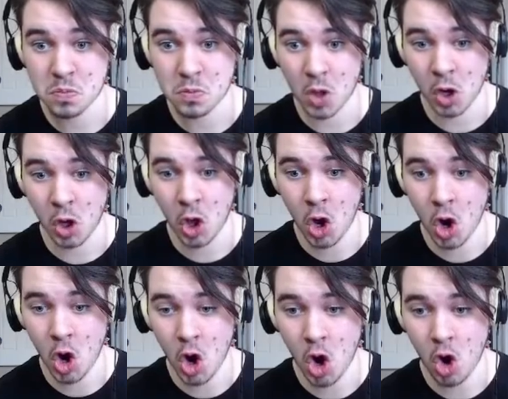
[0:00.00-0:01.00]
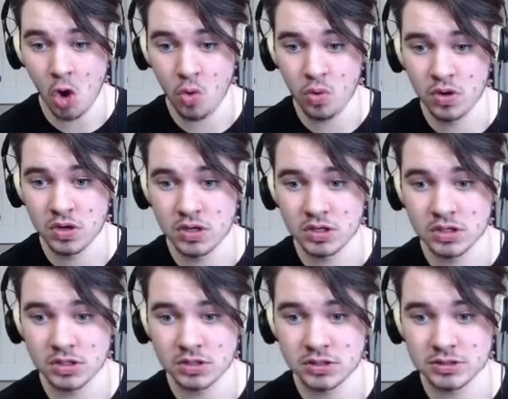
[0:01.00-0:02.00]
Hello?
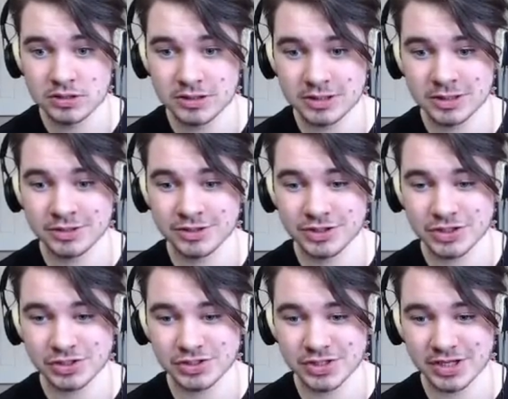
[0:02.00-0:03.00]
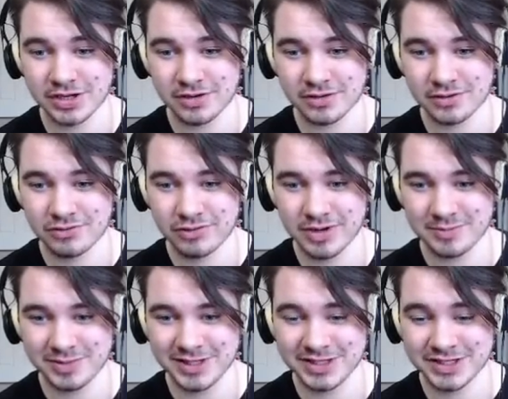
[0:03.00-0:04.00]
Oh, this looks like a great
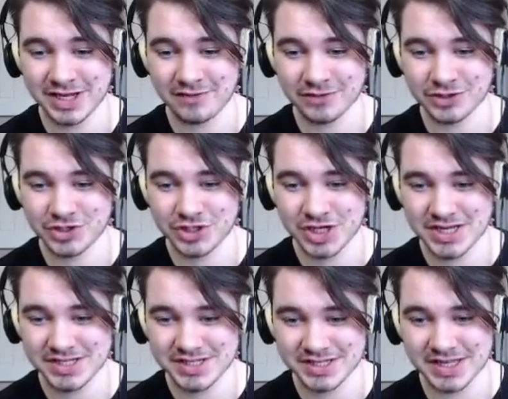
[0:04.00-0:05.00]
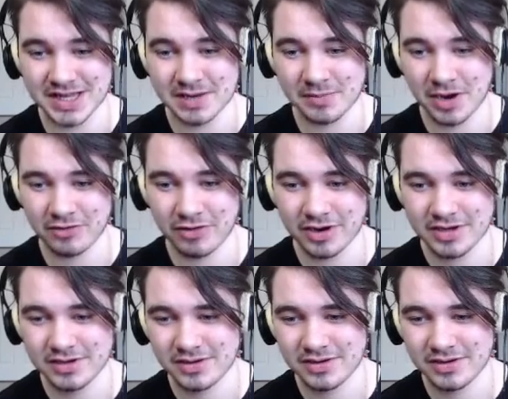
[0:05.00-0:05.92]
place to have a chase scene, am I right?